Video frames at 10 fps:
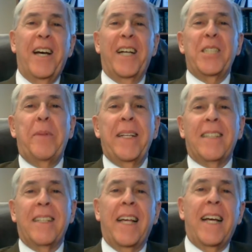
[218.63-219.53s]
I spent
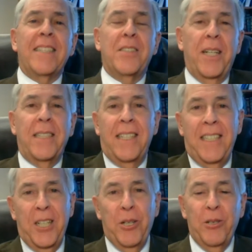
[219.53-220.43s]
the last dozen
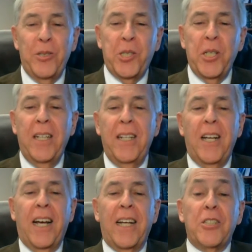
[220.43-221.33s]
years
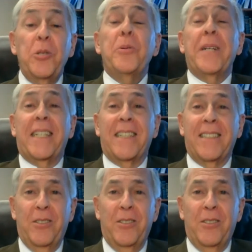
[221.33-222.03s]
tutoring